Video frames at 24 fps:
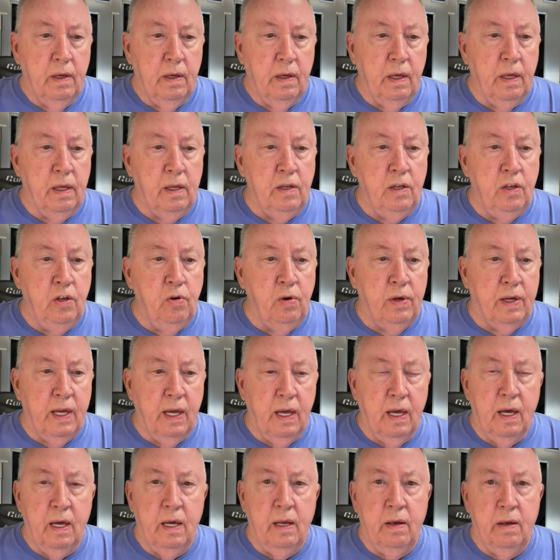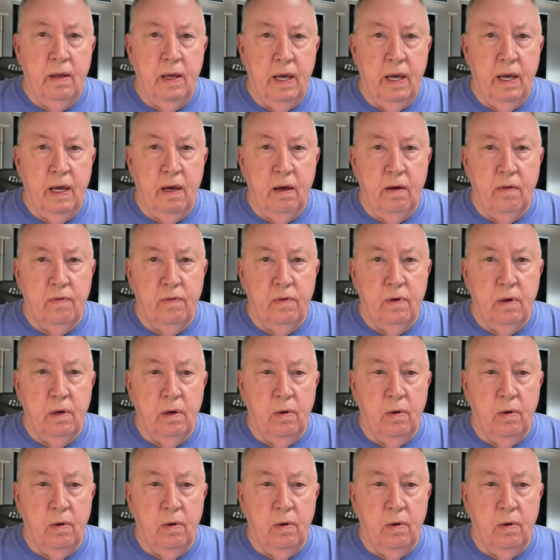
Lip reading: You can have